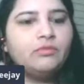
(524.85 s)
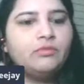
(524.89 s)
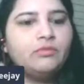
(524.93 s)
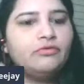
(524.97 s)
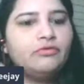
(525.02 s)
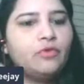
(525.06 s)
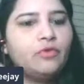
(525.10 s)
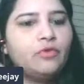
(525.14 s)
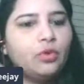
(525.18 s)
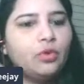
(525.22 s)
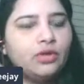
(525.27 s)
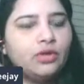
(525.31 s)

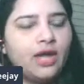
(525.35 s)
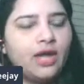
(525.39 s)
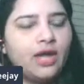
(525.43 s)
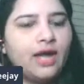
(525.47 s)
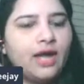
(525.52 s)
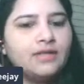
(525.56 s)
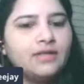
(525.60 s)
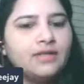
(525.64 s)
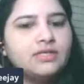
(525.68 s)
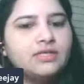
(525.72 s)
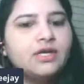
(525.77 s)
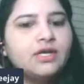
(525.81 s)
Before
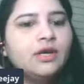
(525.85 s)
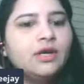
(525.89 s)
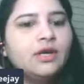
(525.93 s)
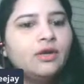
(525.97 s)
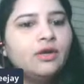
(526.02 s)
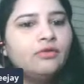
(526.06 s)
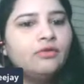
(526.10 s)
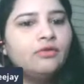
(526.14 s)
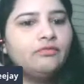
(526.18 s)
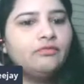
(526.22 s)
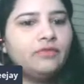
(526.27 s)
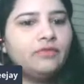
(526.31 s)
that,
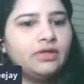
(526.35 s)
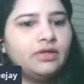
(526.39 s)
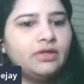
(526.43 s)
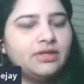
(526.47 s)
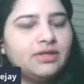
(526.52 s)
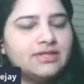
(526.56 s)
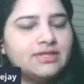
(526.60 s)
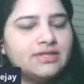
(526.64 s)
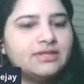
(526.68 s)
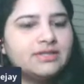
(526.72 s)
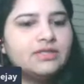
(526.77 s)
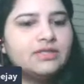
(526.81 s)
we
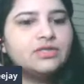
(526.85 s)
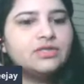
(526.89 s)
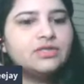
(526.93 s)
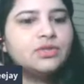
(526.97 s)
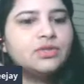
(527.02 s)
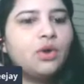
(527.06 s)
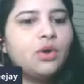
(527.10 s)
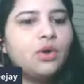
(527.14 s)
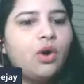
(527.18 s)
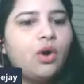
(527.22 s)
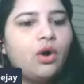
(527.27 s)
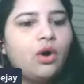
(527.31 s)

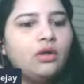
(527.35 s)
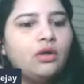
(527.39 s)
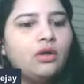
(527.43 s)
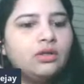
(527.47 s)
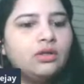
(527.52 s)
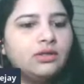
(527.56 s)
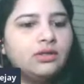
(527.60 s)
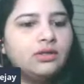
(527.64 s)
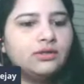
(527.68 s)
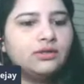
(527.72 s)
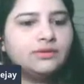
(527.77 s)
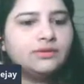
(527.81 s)
discussed
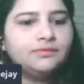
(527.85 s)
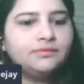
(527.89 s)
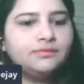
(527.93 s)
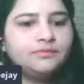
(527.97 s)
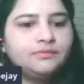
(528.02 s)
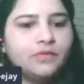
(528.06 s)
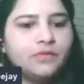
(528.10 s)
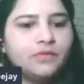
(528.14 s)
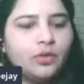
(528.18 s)
all the